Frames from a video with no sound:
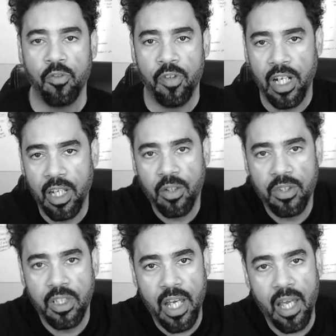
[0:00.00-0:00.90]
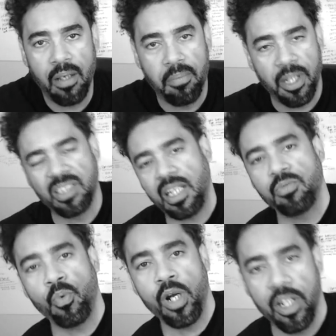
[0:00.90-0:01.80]
video today because I
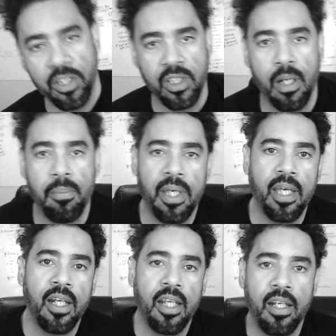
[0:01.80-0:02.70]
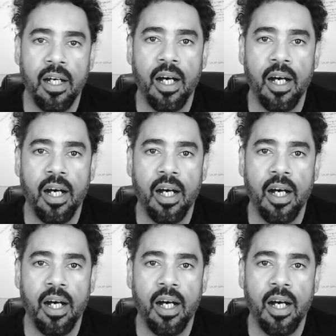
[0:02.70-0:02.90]
wanted to jump in and